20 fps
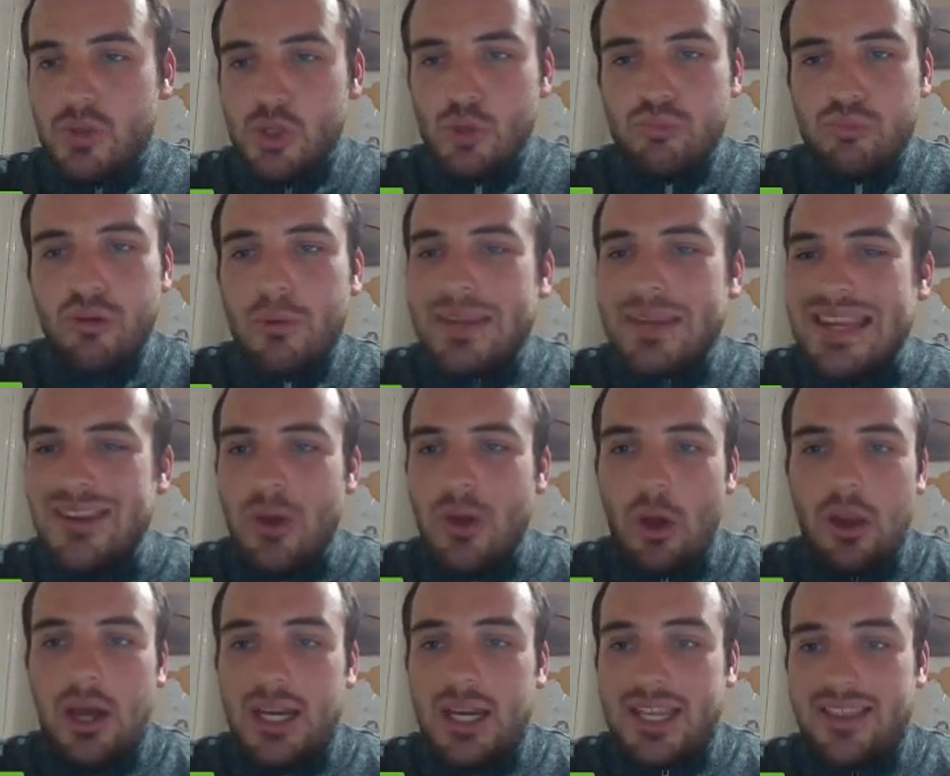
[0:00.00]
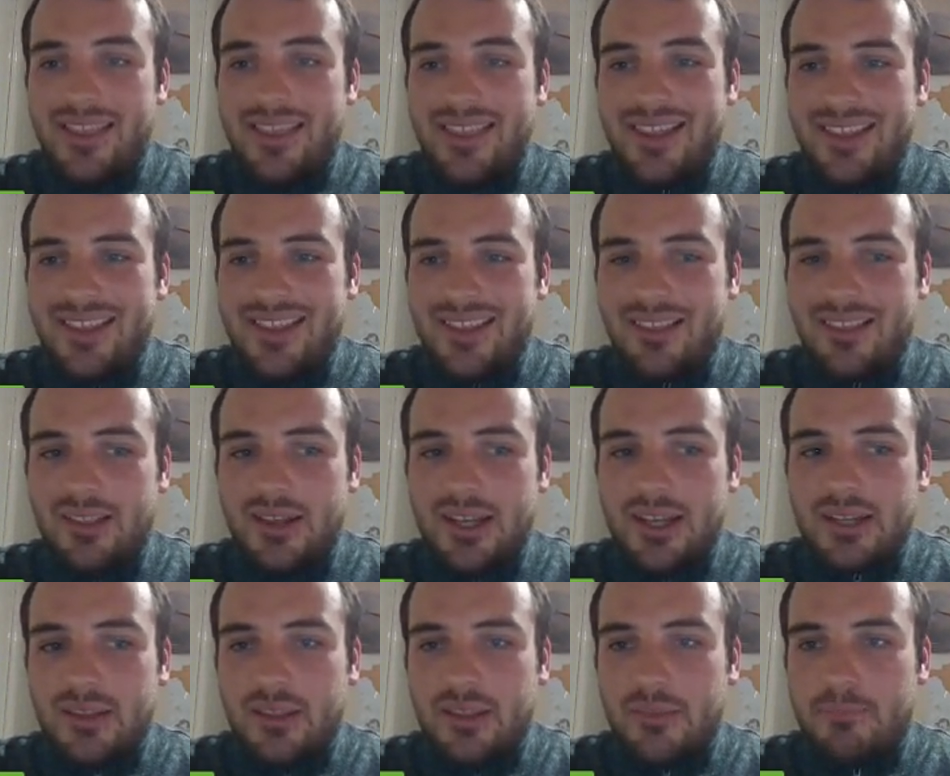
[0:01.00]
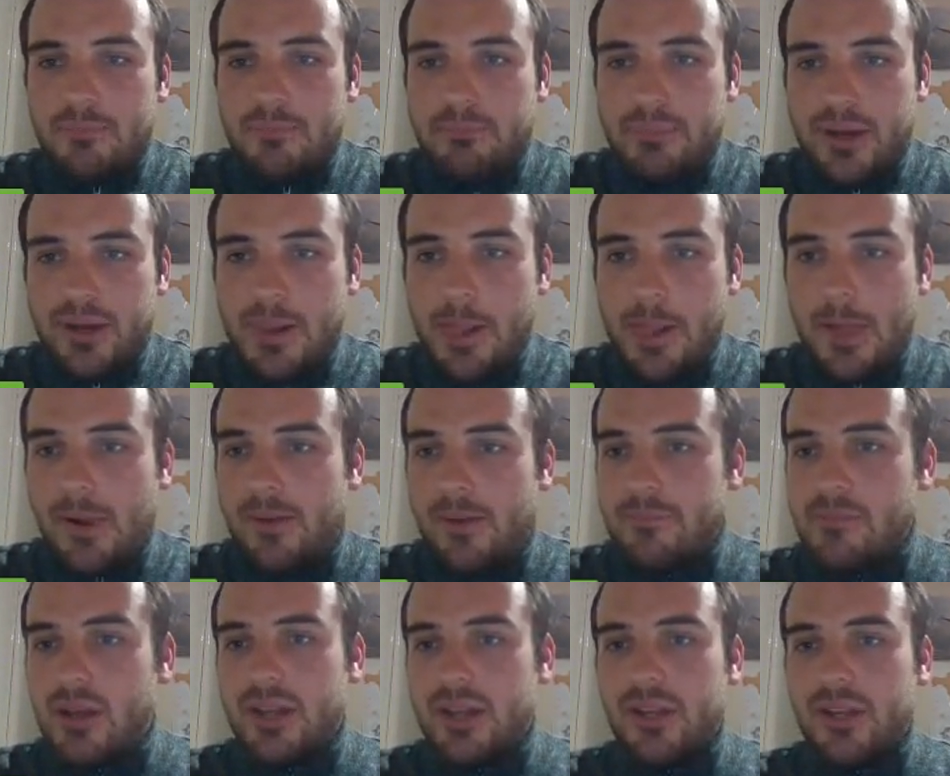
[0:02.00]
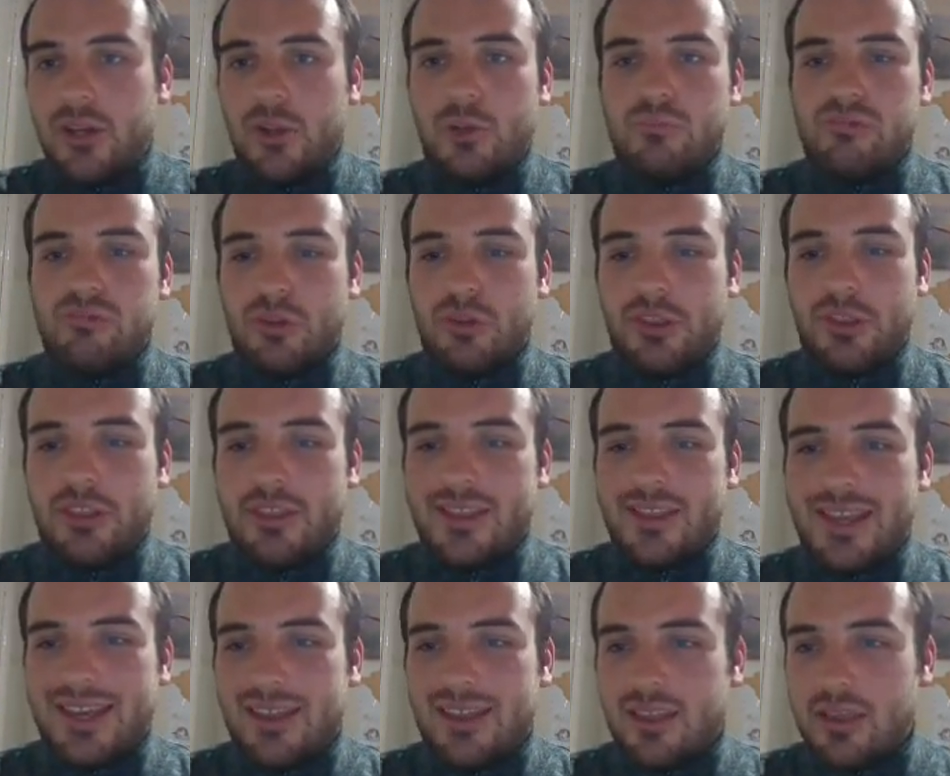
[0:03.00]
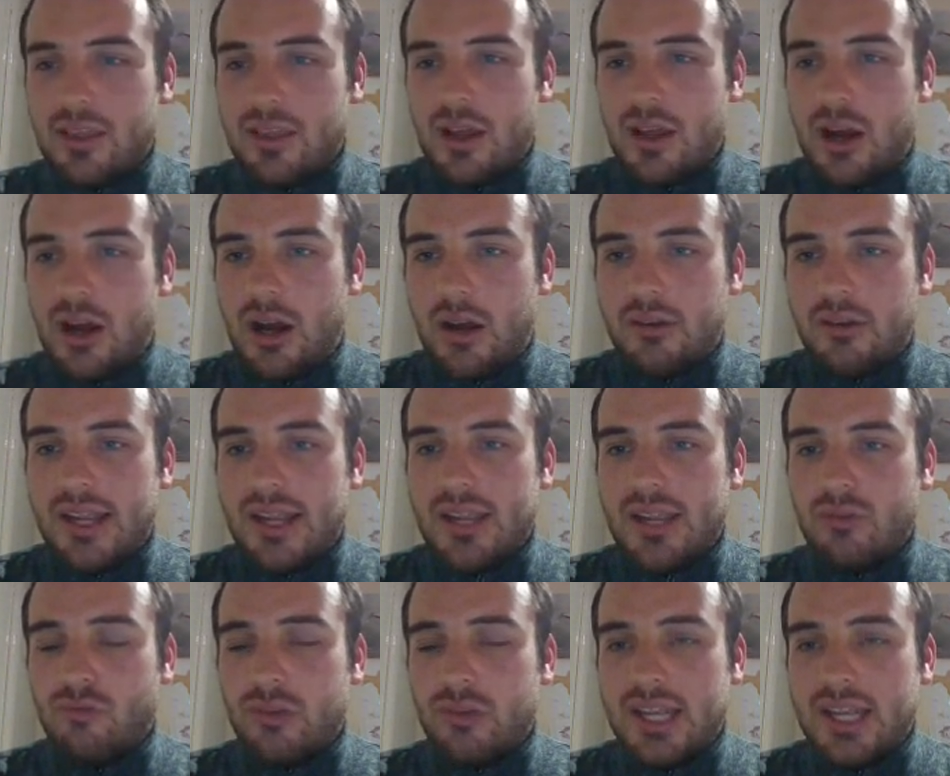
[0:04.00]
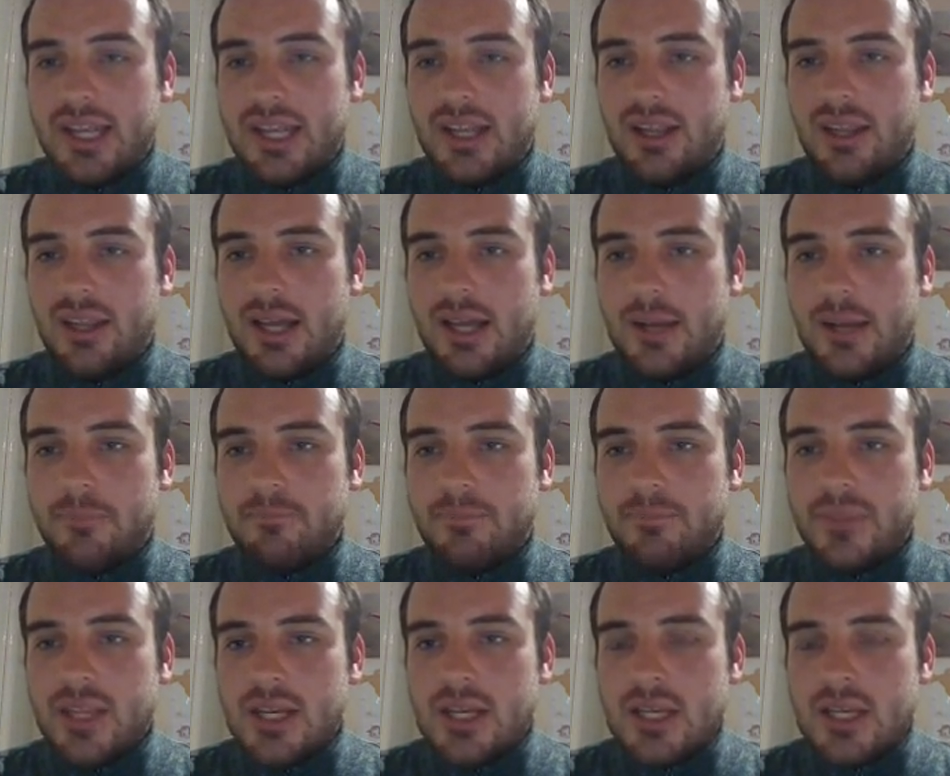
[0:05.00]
you're probably not likely to see these lights. But I know bronze tests are a real,